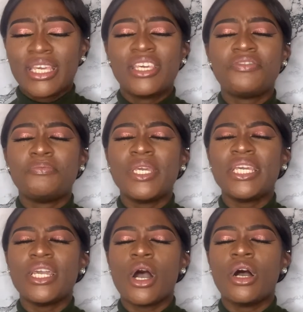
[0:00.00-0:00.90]
give
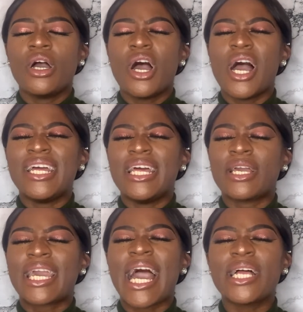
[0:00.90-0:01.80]
me
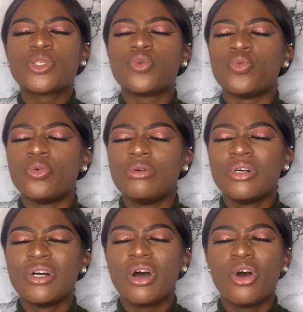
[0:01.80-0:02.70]
cattle.
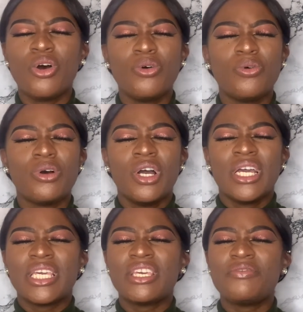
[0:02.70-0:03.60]
Oh,
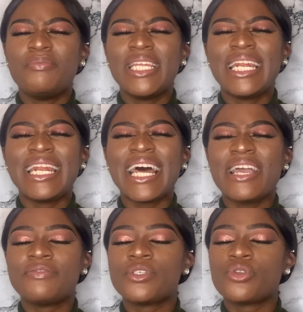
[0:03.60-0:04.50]
give me
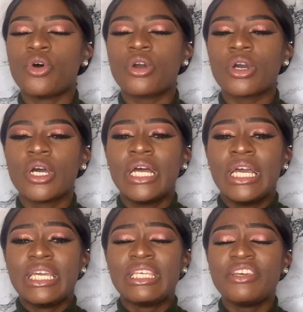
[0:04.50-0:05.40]
livestock.
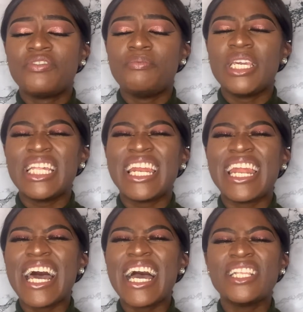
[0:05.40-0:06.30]
Give
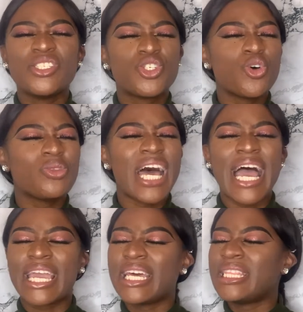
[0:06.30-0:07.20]
me land so that
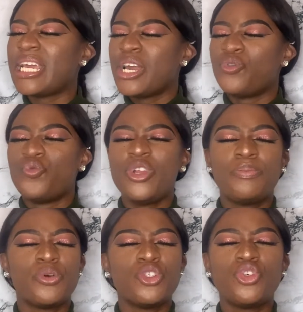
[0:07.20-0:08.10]
I can
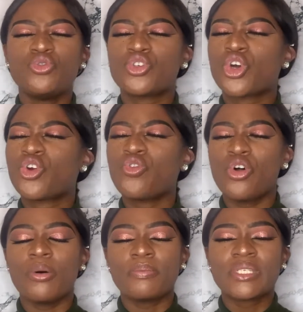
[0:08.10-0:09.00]
reproduce
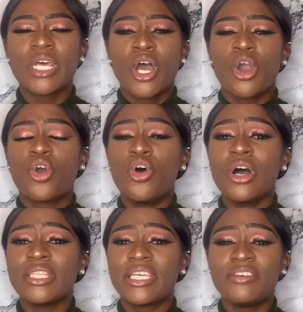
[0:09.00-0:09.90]
crops.
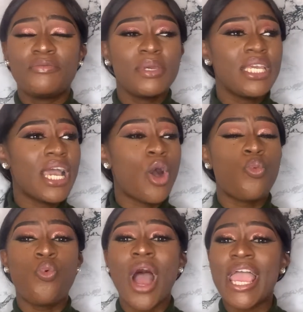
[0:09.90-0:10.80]
God, give me a
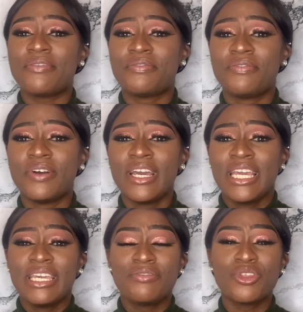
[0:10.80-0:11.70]
wife,
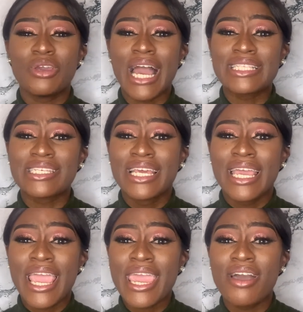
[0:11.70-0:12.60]
even though he had
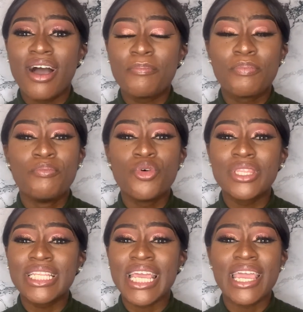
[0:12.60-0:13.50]
more
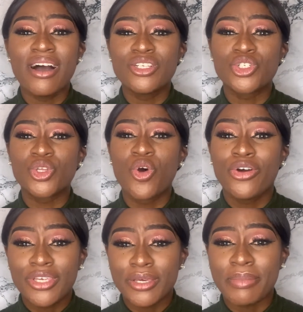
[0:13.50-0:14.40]
than 800
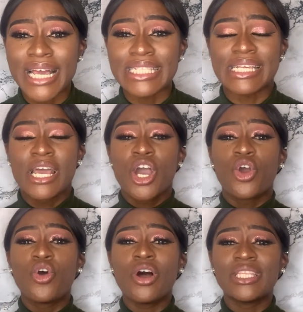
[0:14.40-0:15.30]
concubines.
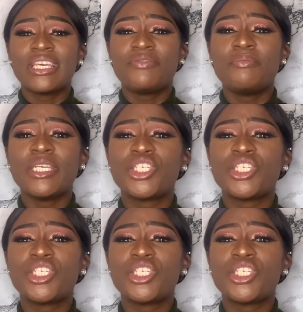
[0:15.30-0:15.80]
God, give me